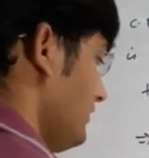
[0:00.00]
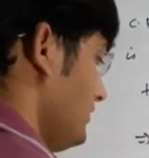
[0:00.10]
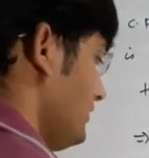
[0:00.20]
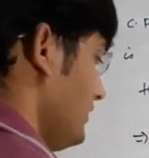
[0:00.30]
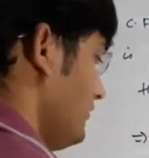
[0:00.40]

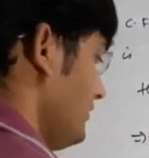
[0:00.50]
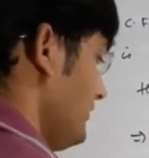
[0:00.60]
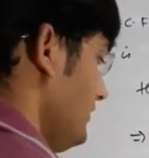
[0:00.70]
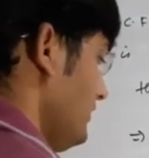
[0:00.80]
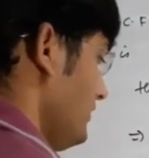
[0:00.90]
CF will
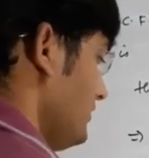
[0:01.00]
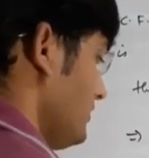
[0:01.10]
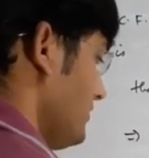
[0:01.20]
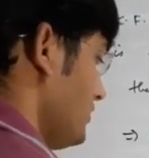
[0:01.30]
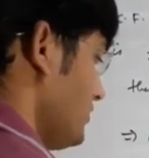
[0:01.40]
be
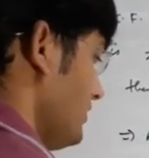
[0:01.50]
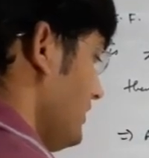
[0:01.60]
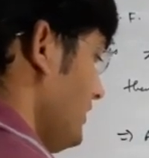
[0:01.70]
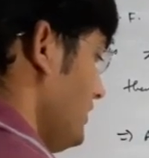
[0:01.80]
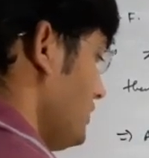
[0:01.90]
summation
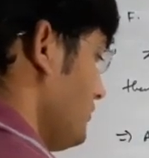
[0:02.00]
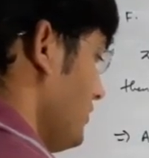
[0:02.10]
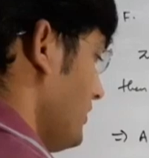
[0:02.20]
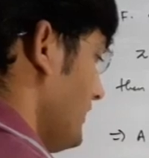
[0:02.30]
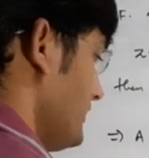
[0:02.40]
a e to
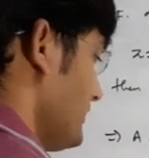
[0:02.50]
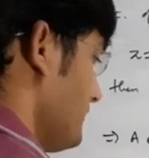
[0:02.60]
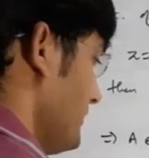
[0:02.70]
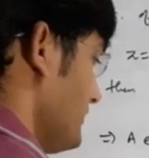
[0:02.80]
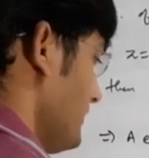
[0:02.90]
power hx
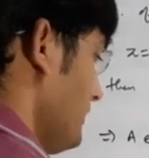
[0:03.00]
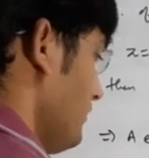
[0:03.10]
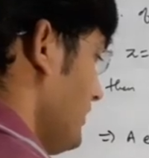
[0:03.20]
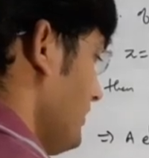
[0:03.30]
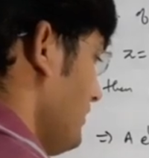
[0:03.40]
plus ky.
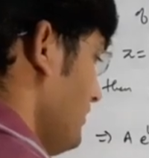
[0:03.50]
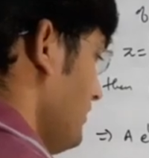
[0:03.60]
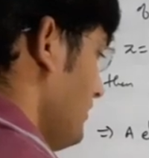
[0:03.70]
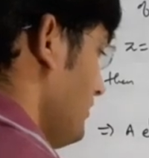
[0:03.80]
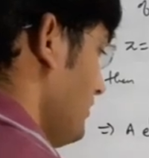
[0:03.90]

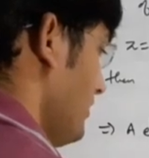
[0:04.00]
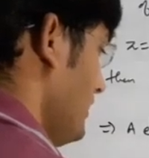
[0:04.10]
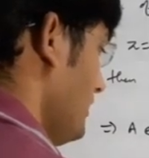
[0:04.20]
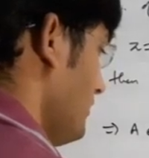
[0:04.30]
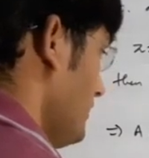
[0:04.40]
Now
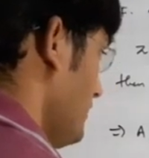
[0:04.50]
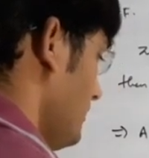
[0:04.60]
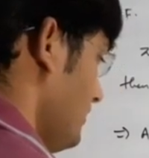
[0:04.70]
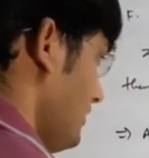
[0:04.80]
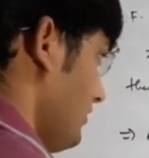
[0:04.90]
here
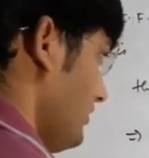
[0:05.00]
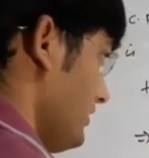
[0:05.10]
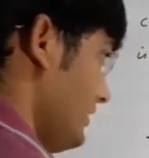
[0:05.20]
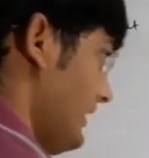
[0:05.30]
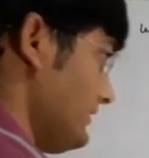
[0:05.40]

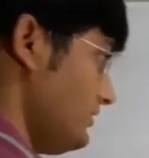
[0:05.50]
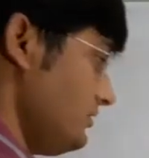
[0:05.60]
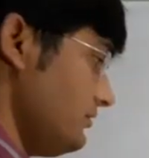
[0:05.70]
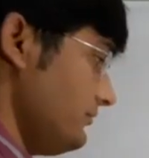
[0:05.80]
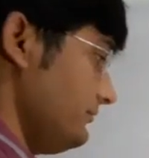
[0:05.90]
our h is,